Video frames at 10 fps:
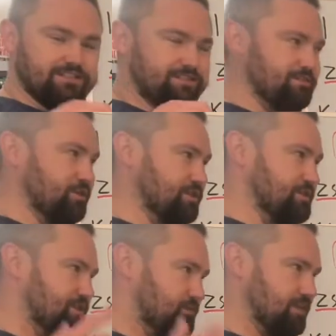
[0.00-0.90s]
the Russian
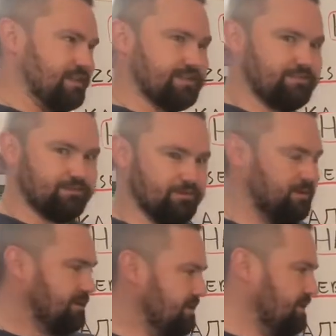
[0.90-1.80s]
Cyrillic or
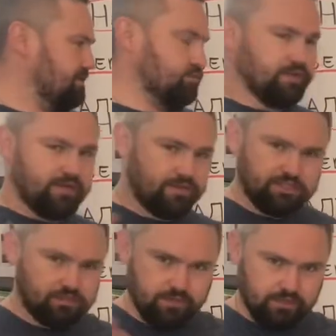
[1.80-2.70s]
Bulgarian
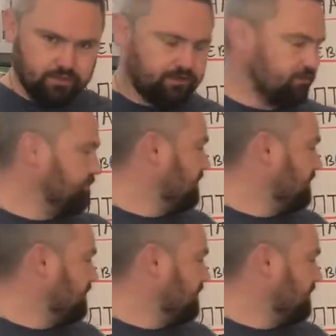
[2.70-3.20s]
Cyrillic, whatever,